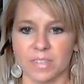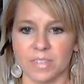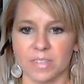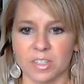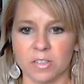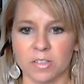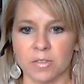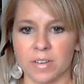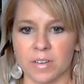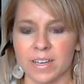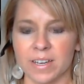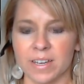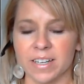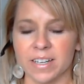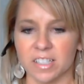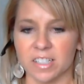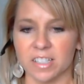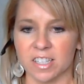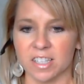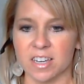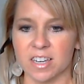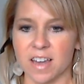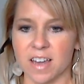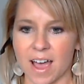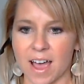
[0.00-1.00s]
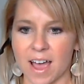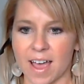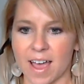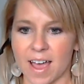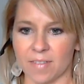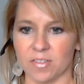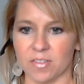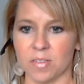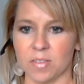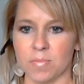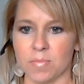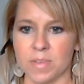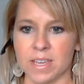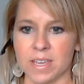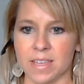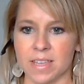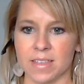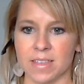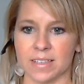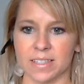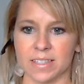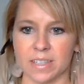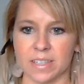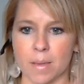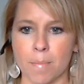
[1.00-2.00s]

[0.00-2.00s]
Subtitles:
It does not have to be this